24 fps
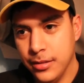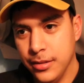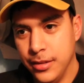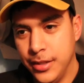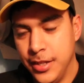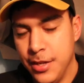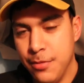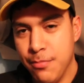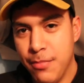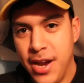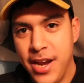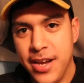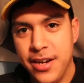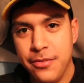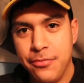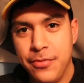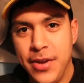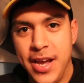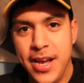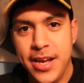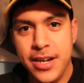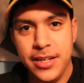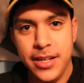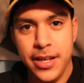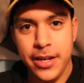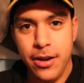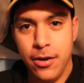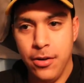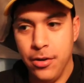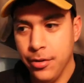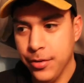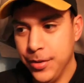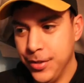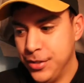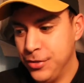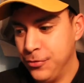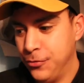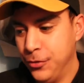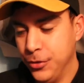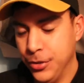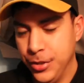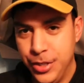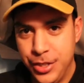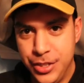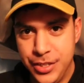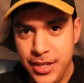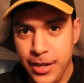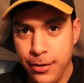he might have had like all this
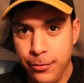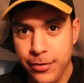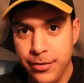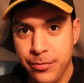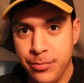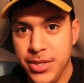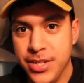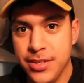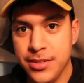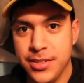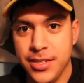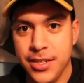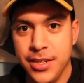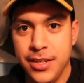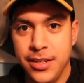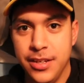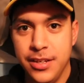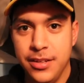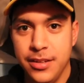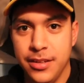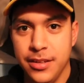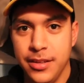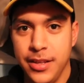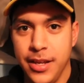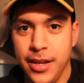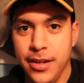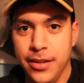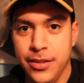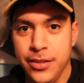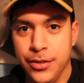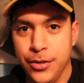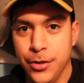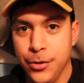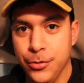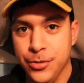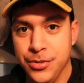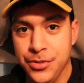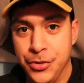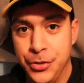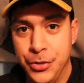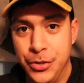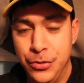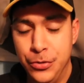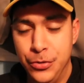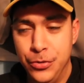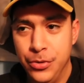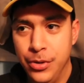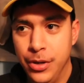footage that we've been seeing that, is
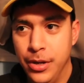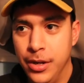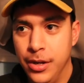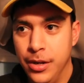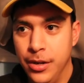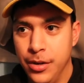new,